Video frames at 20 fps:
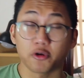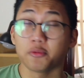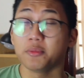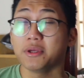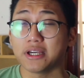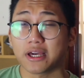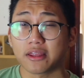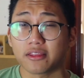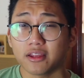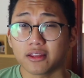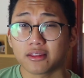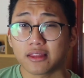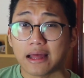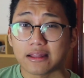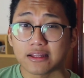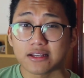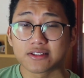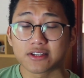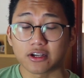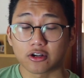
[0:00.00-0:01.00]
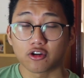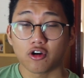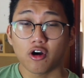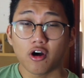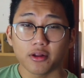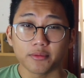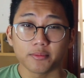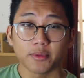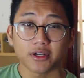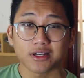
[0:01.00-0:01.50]
me, I think that is a
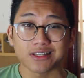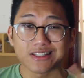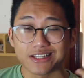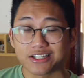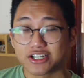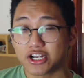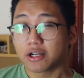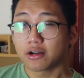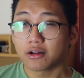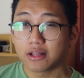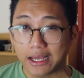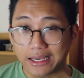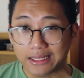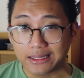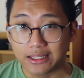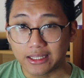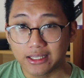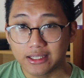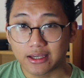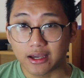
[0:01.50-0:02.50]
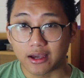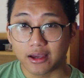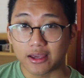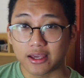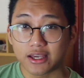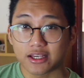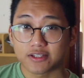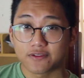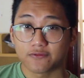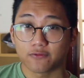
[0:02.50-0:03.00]
con because the general idea
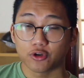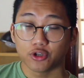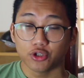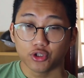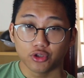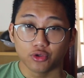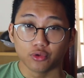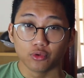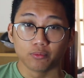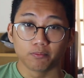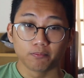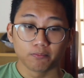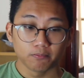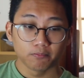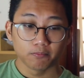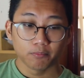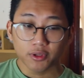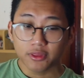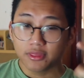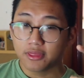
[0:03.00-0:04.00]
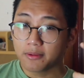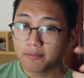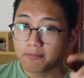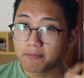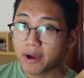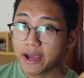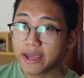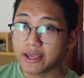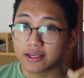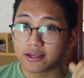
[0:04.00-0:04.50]
is for you to put the
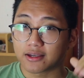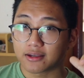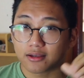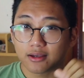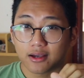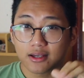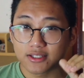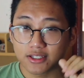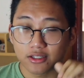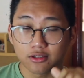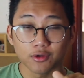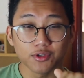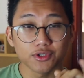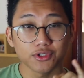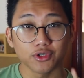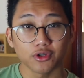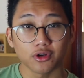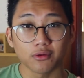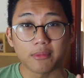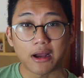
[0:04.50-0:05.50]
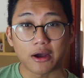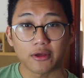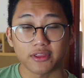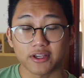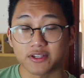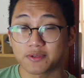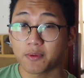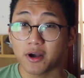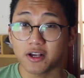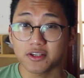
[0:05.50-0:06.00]
mic as close to your mouth
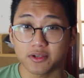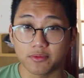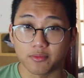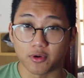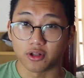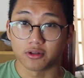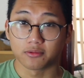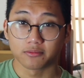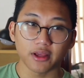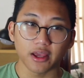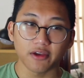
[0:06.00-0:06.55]
as possible.